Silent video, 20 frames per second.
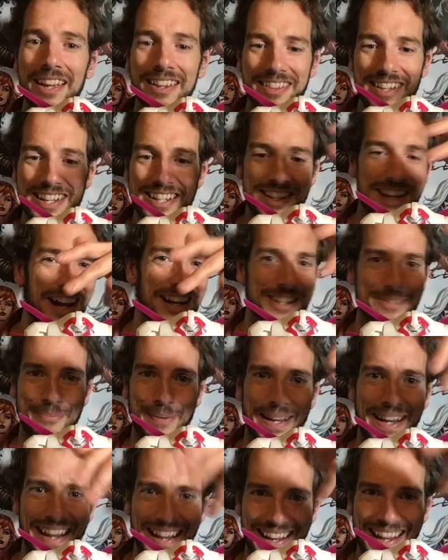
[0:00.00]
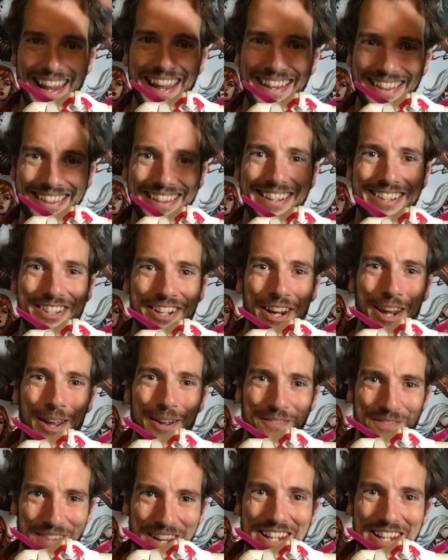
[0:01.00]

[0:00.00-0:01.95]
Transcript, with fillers: These guys have been hit, hitting the gym.